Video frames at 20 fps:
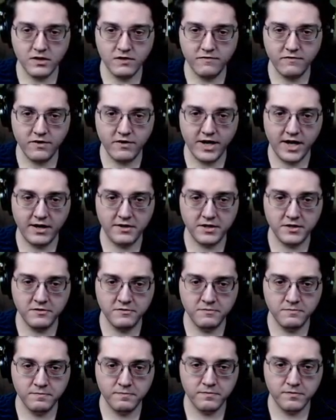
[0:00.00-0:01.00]
For now, though,
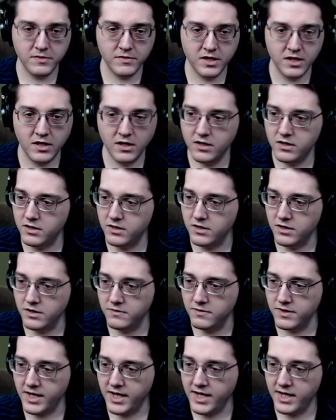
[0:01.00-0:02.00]

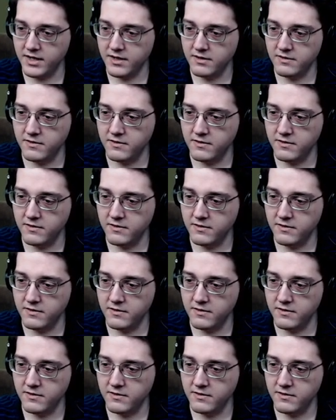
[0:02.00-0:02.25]
do that.